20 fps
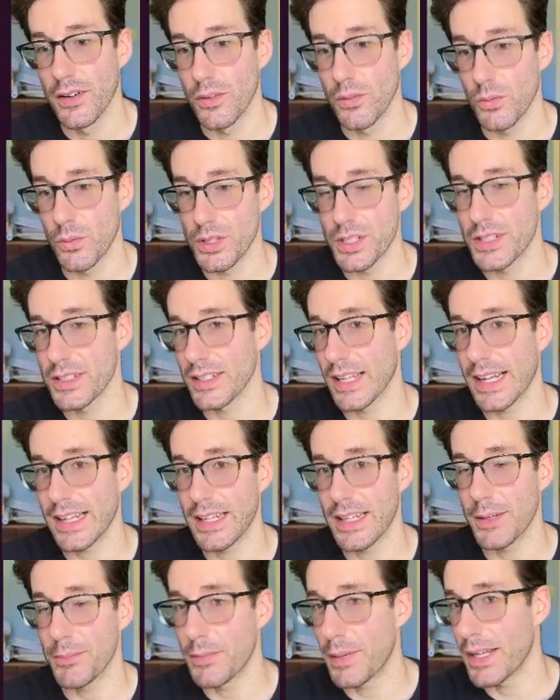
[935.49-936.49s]
which is
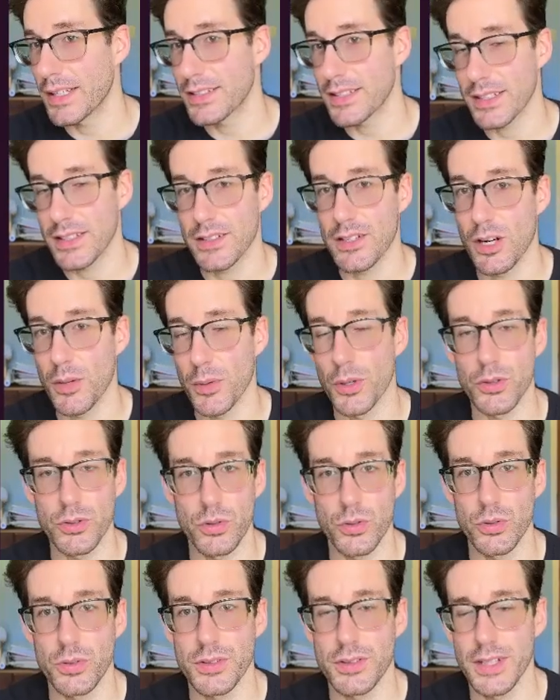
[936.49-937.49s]
likely basic terminal
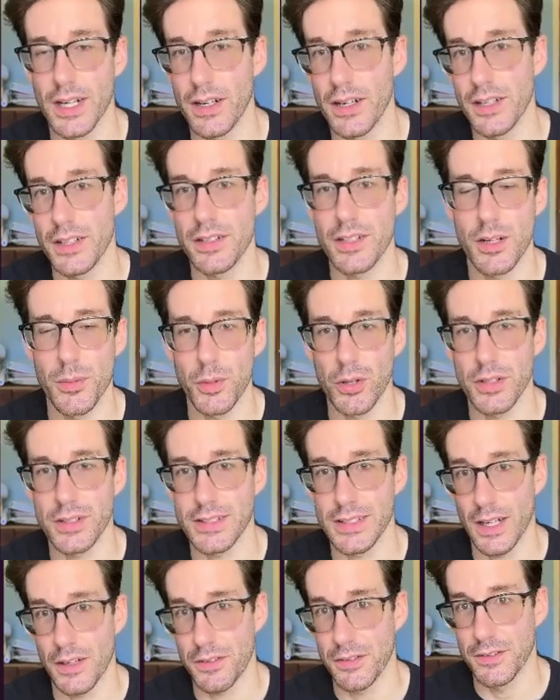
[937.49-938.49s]
tools that are in the terminal
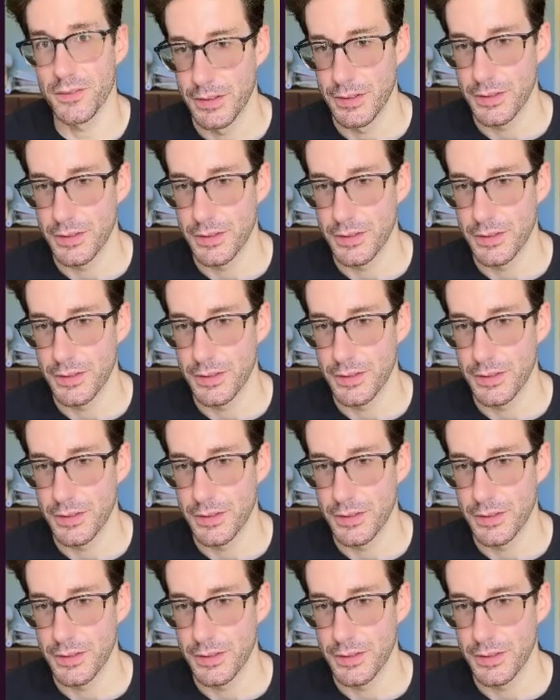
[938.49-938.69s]
itself.